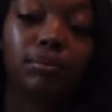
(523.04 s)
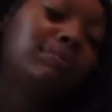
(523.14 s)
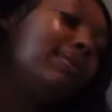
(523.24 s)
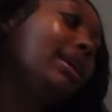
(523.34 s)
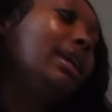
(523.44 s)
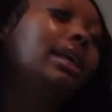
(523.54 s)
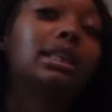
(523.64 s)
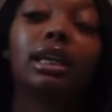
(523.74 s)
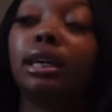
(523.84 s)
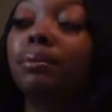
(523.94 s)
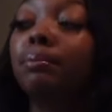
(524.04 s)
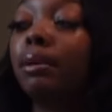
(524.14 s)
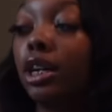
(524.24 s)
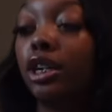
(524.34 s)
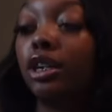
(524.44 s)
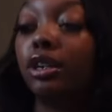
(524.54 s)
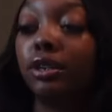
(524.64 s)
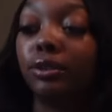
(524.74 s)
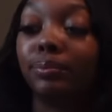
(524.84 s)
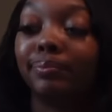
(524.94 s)
was gonna get them,
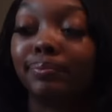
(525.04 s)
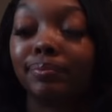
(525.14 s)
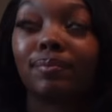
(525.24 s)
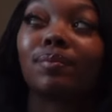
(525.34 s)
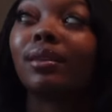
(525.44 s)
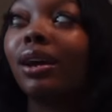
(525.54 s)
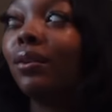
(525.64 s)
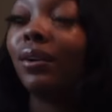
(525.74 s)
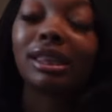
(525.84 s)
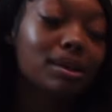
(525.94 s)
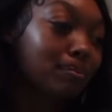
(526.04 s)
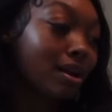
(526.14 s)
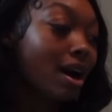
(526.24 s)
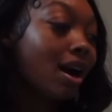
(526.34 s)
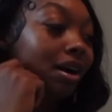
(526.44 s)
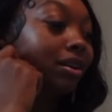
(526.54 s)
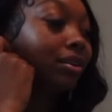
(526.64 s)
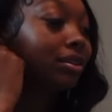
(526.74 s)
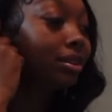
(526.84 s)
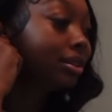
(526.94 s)
um, what's them called?
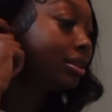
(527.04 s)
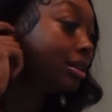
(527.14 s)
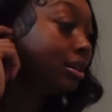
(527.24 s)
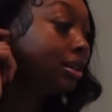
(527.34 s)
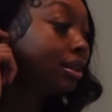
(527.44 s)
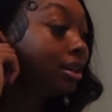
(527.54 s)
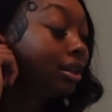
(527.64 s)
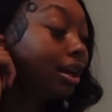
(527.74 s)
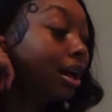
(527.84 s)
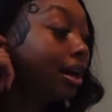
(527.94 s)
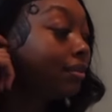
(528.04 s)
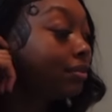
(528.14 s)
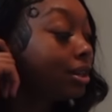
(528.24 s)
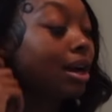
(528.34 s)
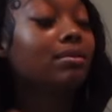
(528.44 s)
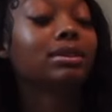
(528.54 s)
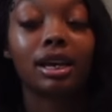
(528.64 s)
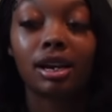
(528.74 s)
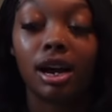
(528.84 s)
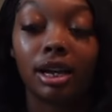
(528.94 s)
I forgot what
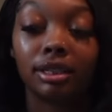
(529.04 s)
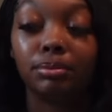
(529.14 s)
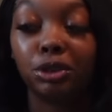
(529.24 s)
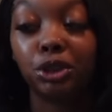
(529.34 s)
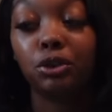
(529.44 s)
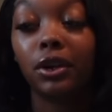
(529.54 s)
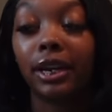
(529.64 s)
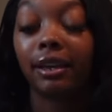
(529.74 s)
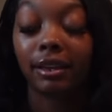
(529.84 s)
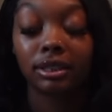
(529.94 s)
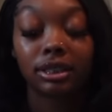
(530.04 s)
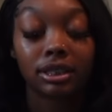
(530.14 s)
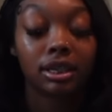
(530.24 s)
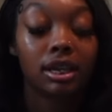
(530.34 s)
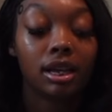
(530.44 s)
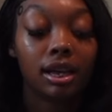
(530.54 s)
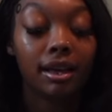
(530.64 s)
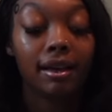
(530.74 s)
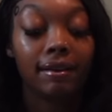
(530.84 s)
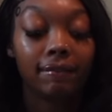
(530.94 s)
they called them Jordans.
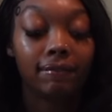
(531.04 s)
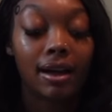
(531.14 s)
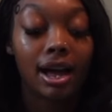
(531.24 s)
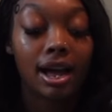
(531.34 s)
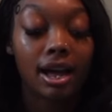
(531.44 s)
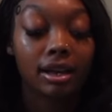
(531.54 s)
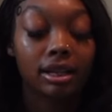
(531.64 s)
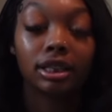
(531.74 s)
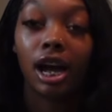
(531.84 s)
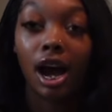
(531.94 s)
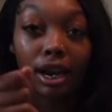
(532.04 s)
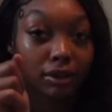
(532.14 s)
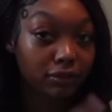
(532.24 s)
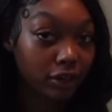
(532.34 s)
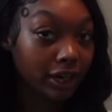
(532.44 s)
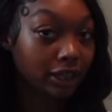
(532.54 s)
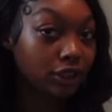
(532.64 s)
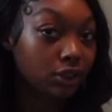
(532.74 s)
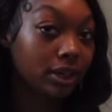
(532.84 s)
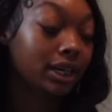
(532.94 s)
Uh, the olive green
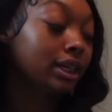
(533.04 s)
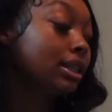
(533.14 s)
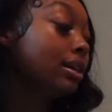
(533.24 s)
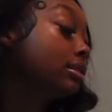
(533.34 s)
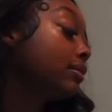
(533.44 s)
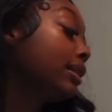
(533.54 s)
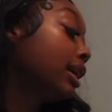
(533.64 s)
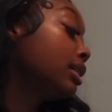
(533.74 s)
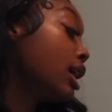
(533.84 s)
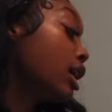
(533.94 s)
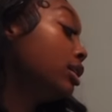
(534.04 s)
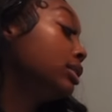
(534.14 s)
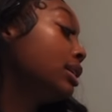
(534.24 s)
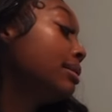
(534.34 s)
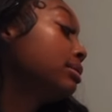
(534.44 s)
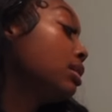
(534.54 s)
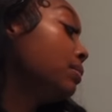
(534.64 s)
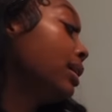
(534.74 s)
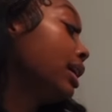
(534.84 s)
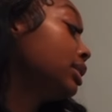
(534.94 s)
Jordans. I was gonna get those and I was
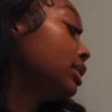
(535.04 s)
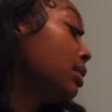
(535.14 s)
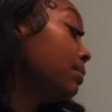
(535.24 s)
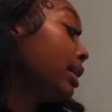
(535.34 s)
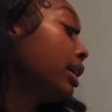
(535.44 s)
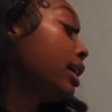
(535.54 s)
gonna wear that shirt with